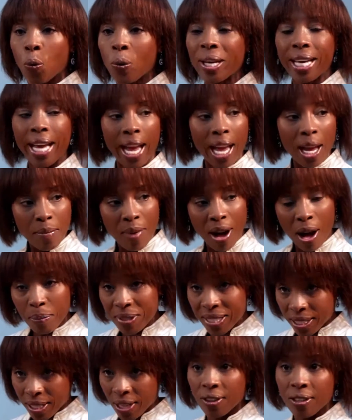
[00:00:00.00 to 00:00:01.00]
We came
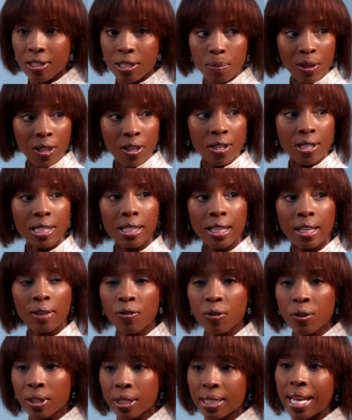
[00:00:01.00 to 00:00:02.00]
upstairs, because
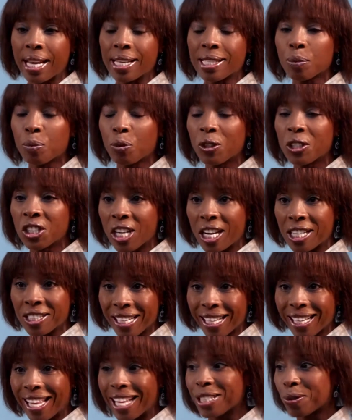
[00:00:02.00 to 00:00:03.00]
for the dance
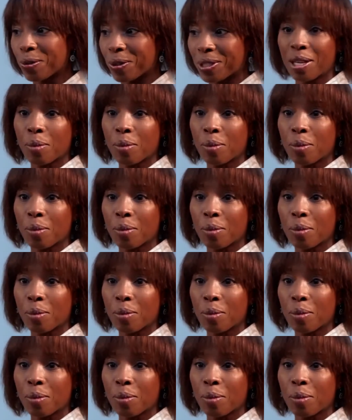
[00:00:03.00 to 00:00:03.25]
appreciation class,